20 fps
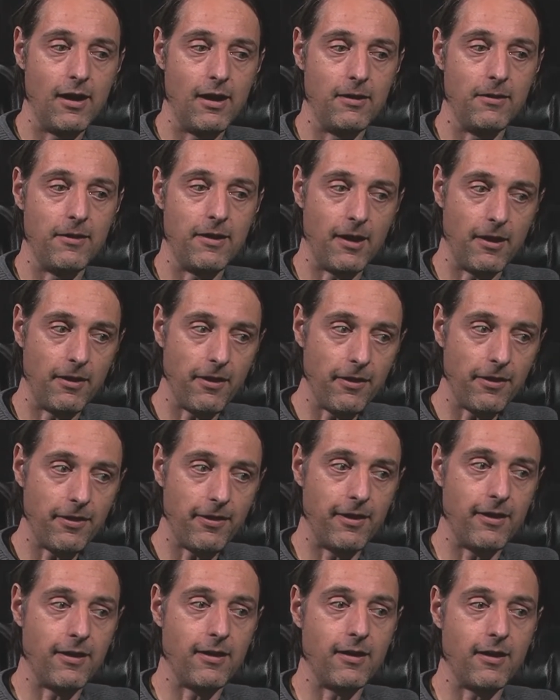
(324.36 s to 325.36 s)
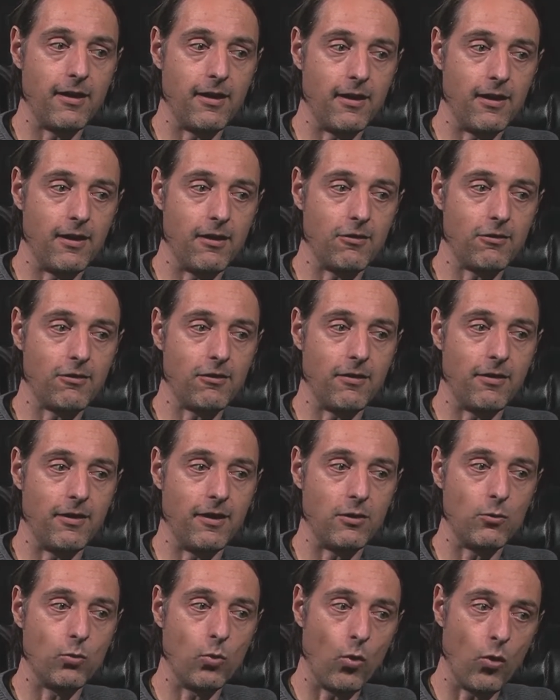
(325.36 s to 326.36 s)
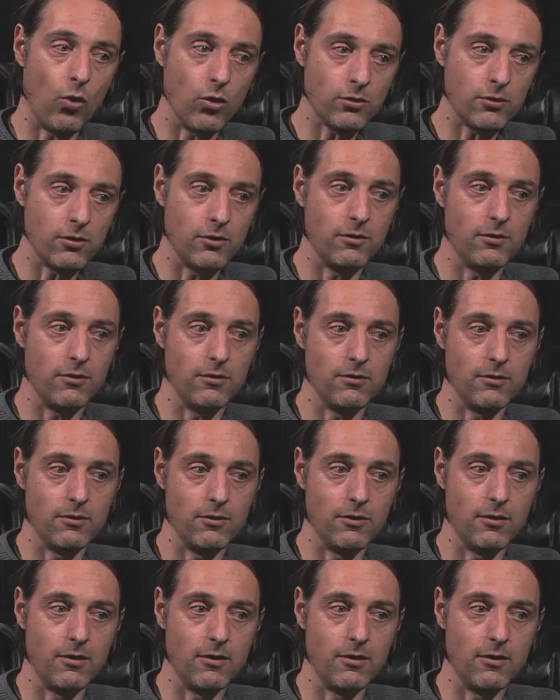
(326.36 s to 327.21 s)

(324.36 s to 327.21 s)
And the other thing is that water